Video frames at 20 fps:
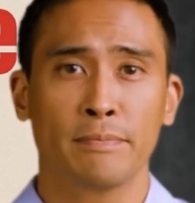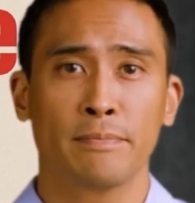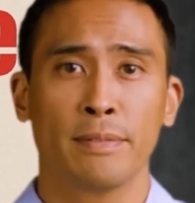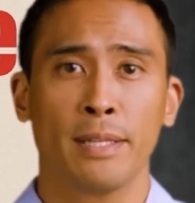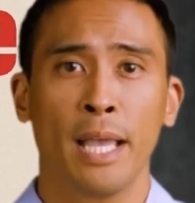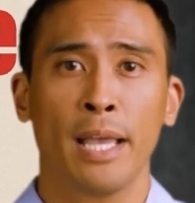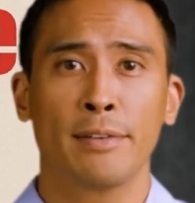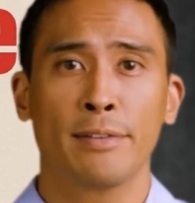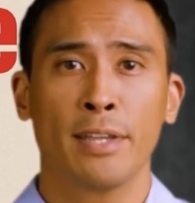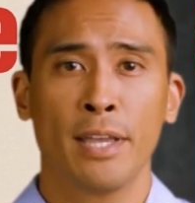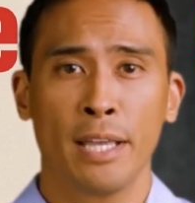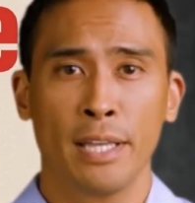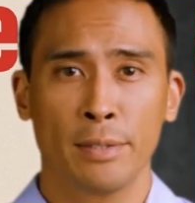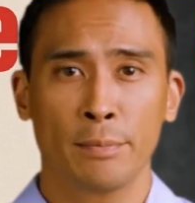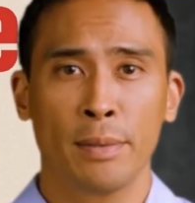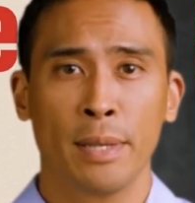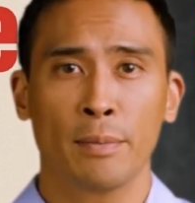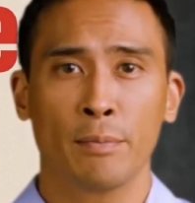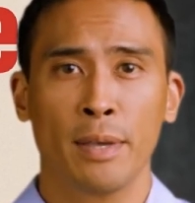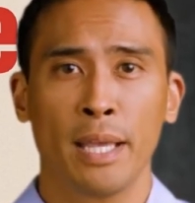NAFTA has
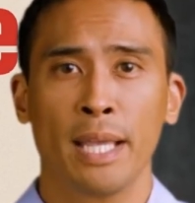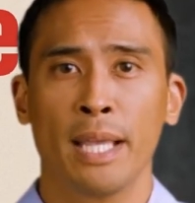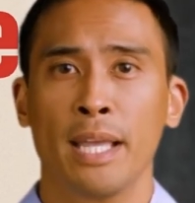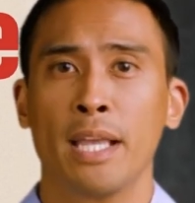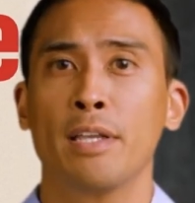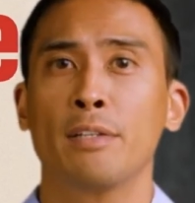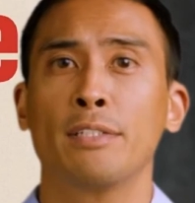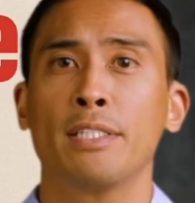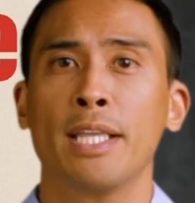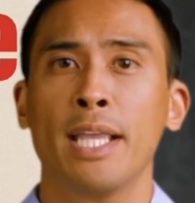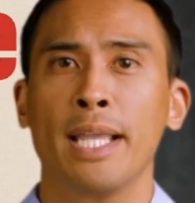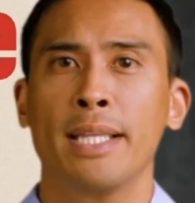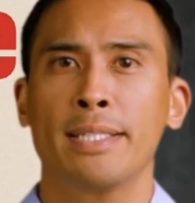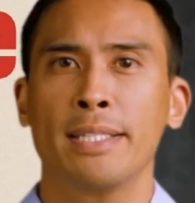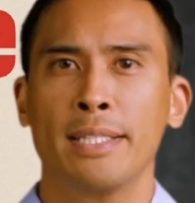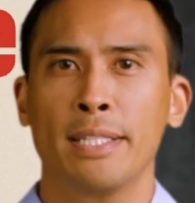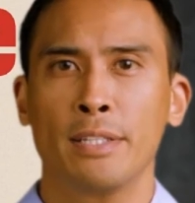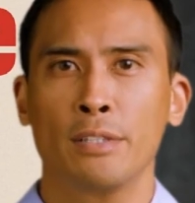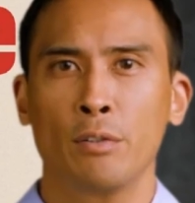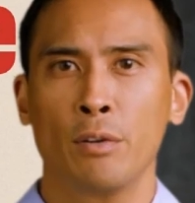been
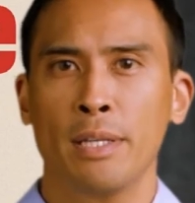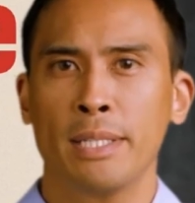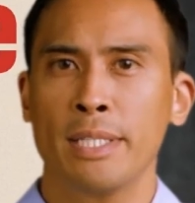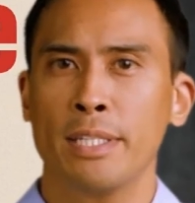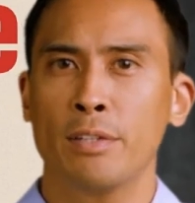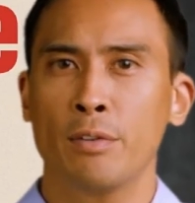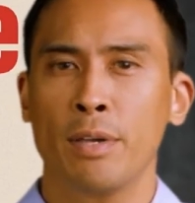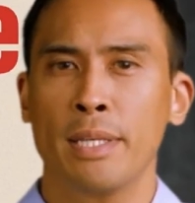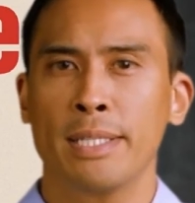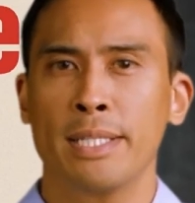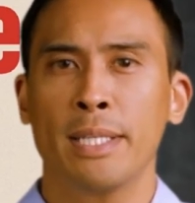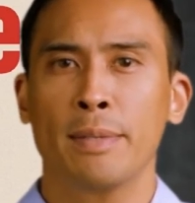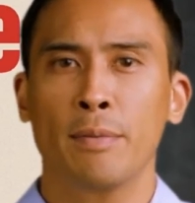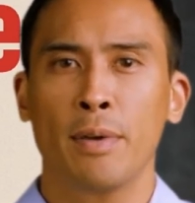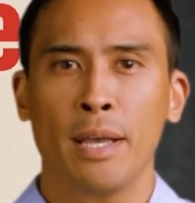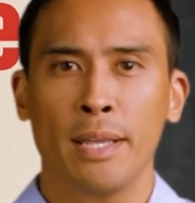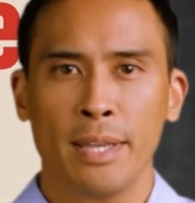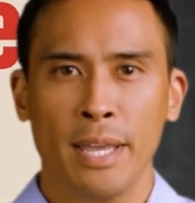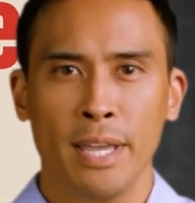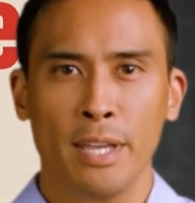renegotiated in 2020
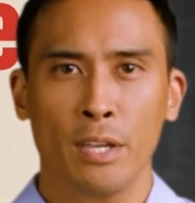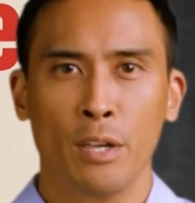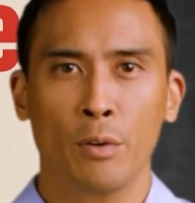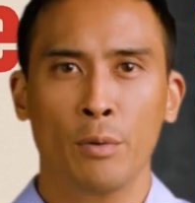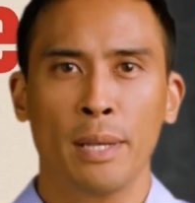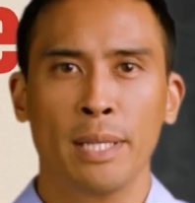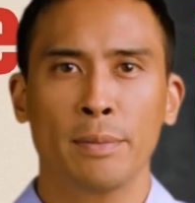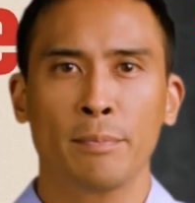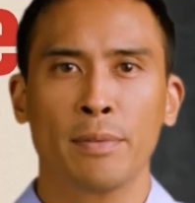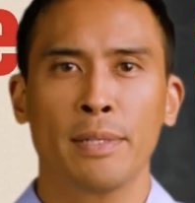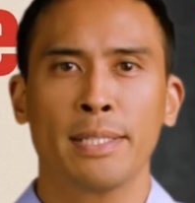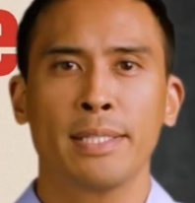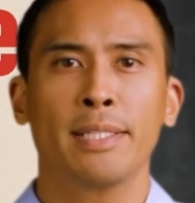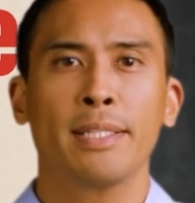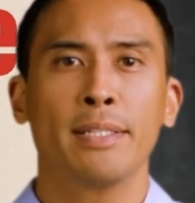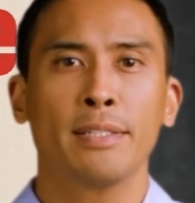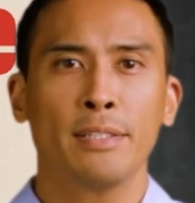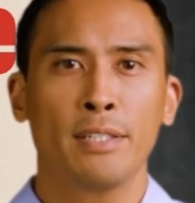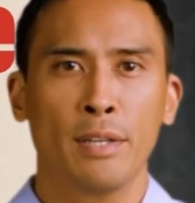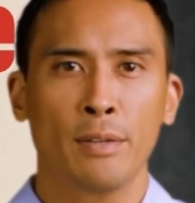by then US
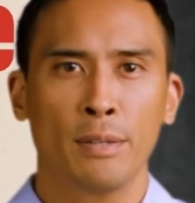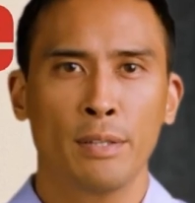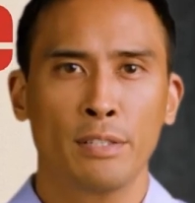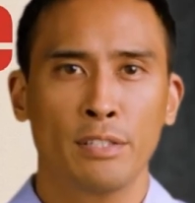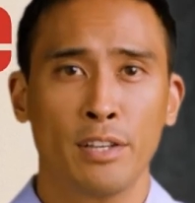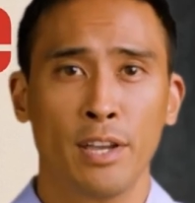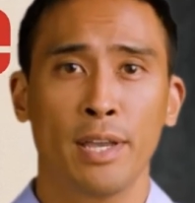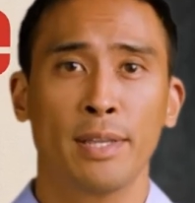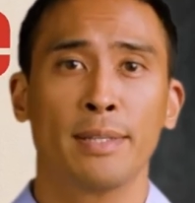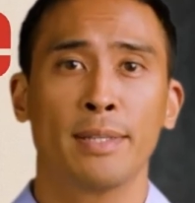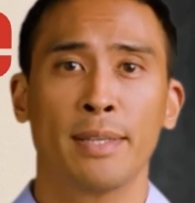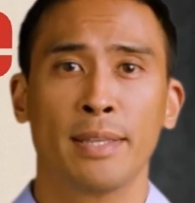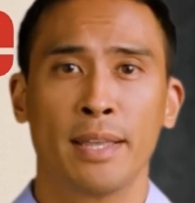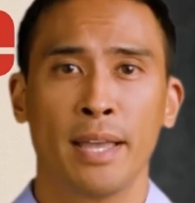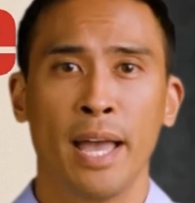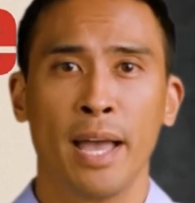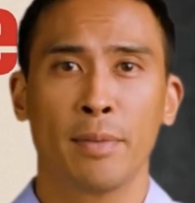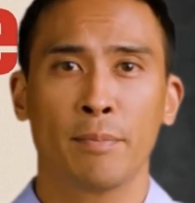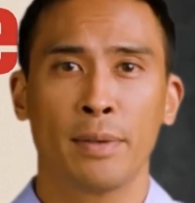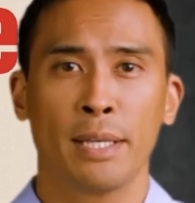President Donald Trump,
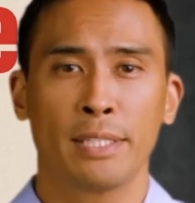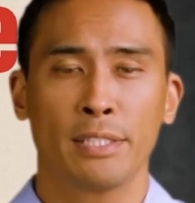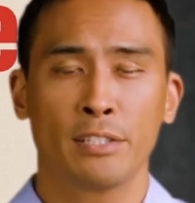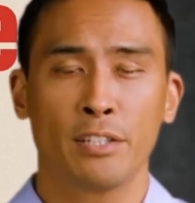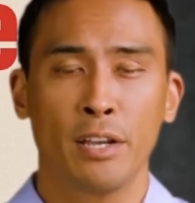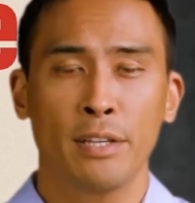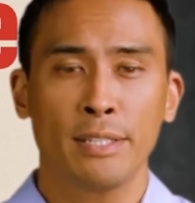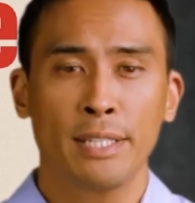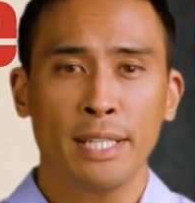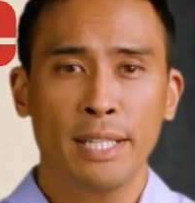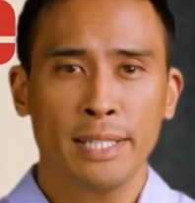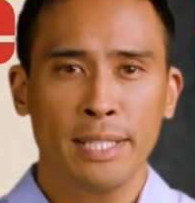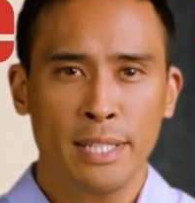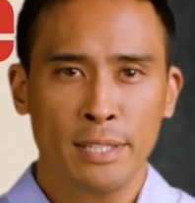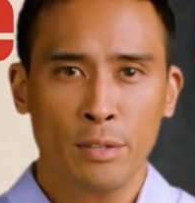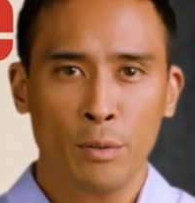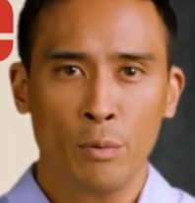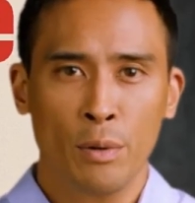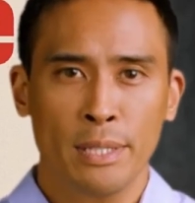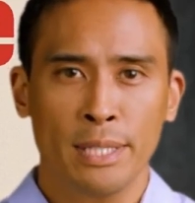and restructured it
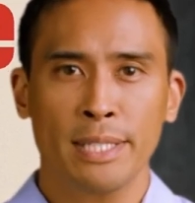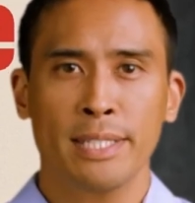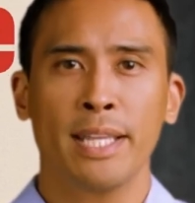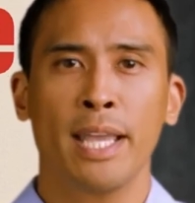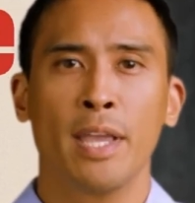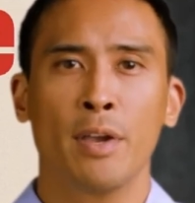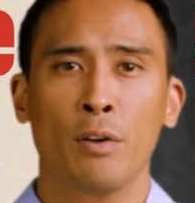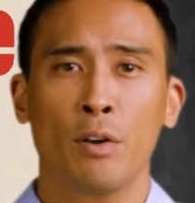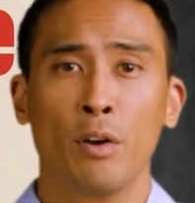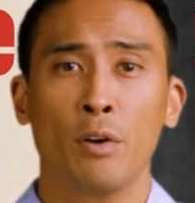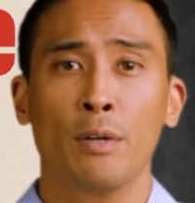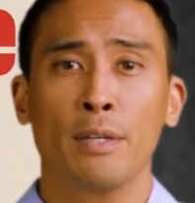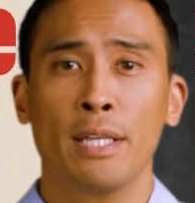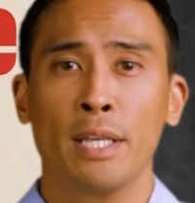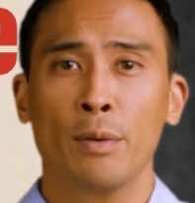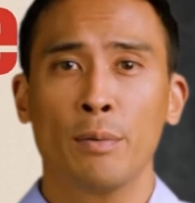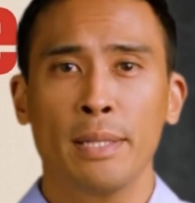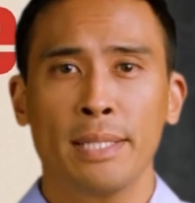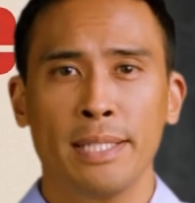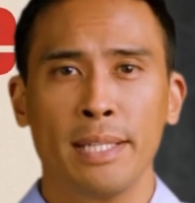into what is now called
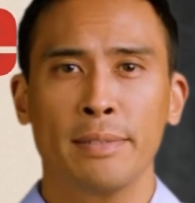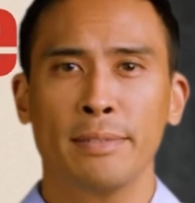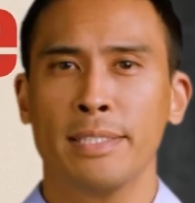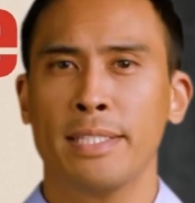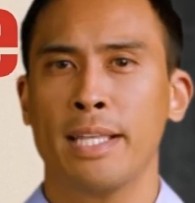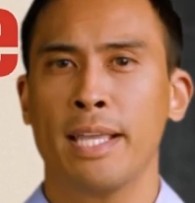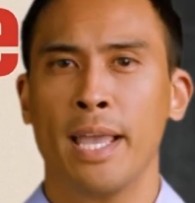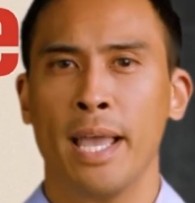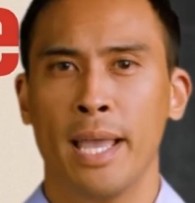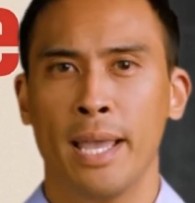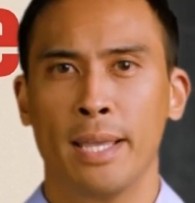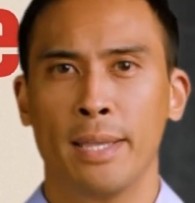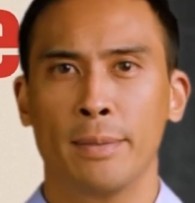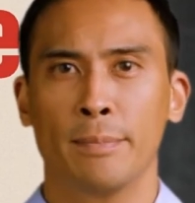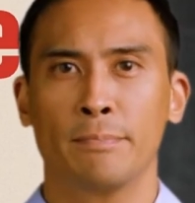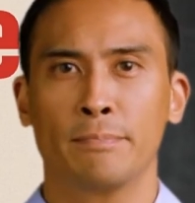USMCA.